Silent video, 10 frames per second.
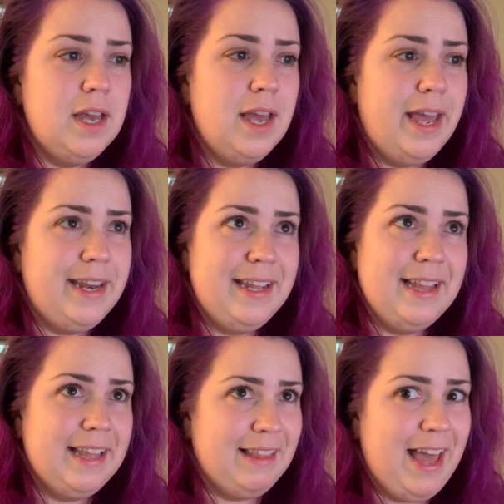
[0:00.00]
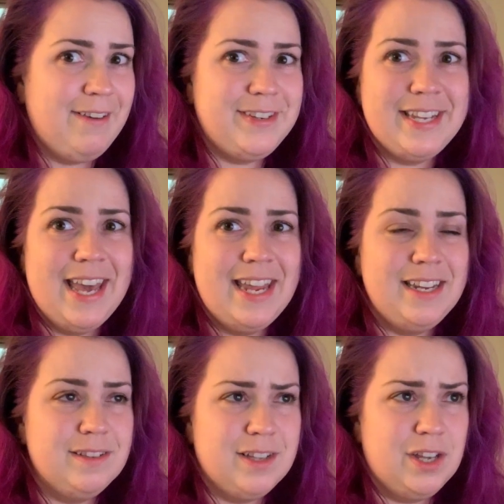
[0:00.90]
And he like laughed again.
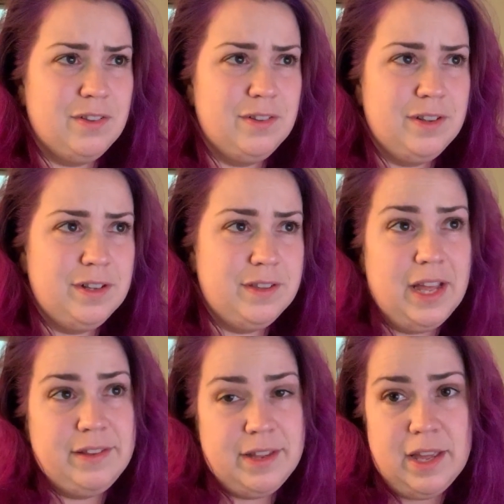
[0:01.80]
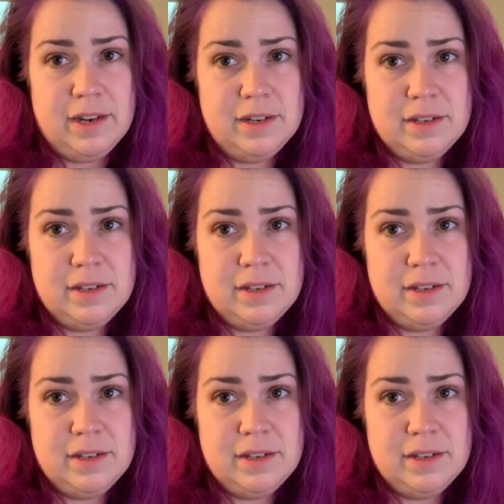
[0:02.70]
He's like, that's it.